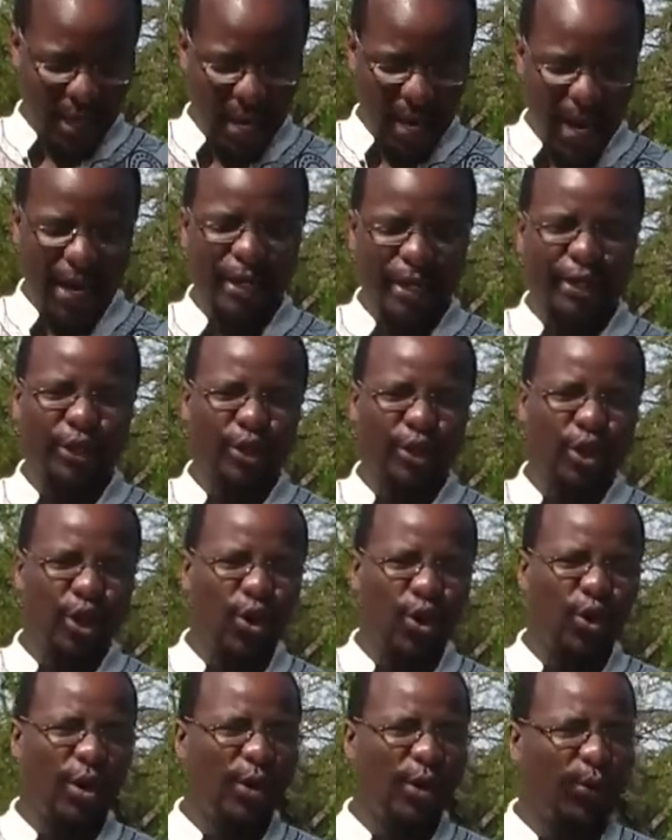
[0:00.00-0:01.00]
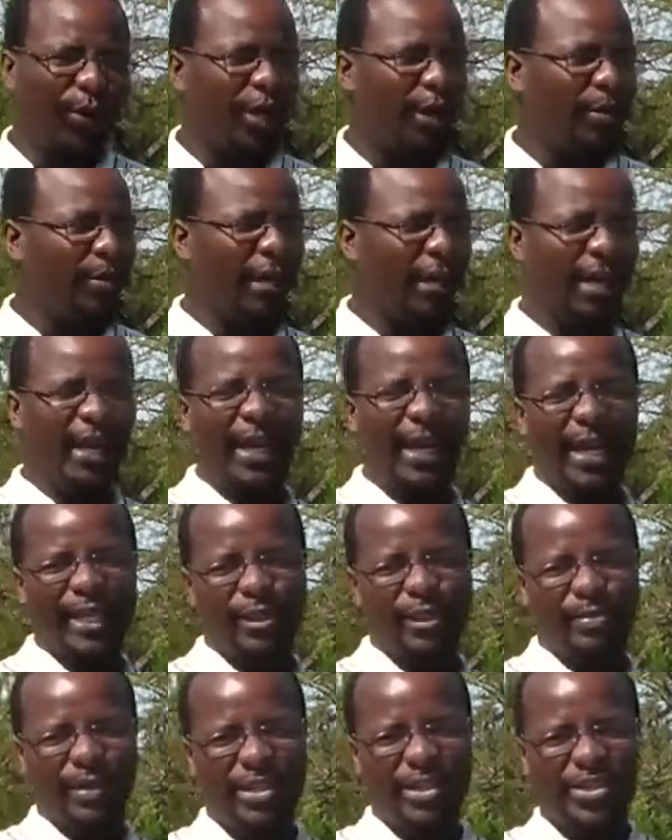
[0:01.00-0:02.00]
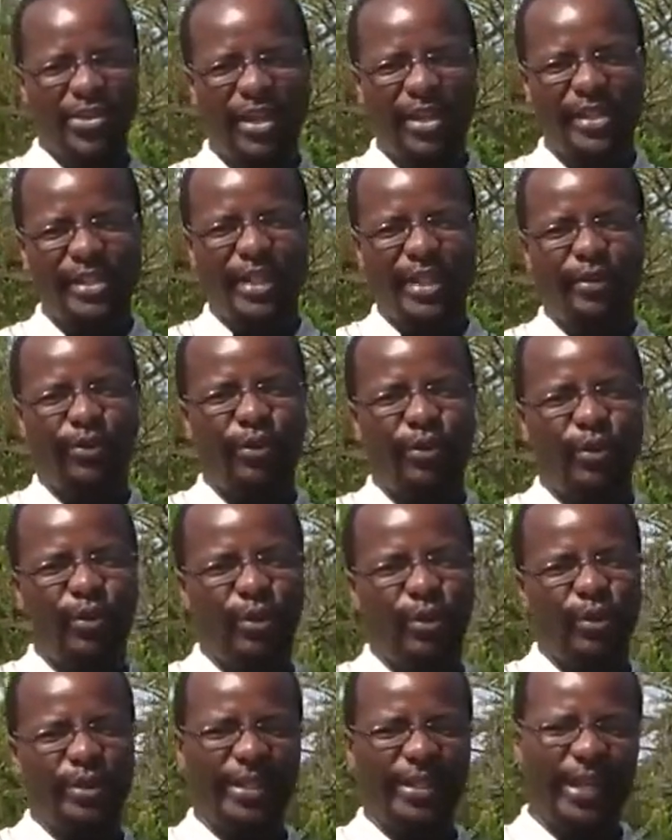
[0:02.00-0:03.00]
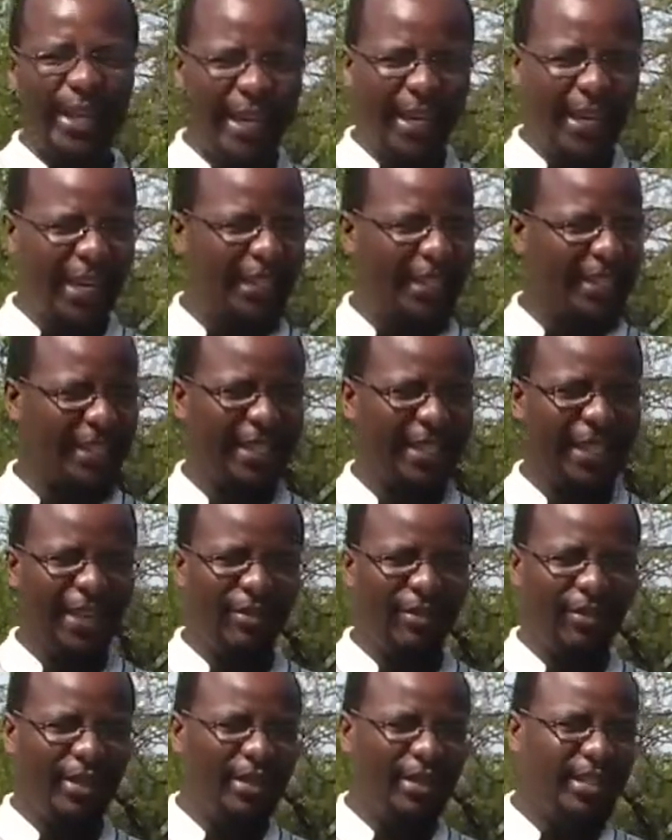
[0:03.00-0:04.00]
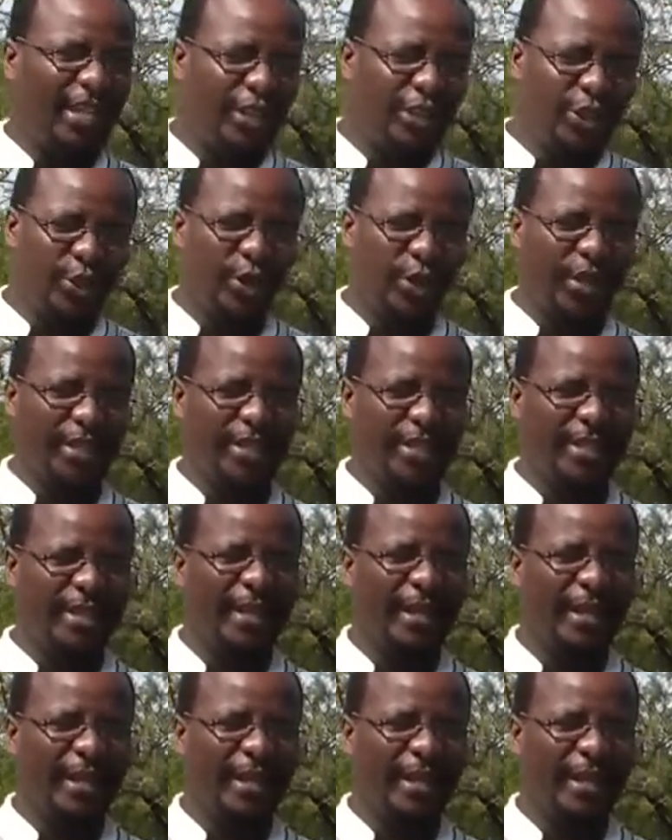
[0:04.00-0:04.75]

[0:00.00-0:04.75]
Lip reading: And you know, a windmill has been trusted for decades, even centuries,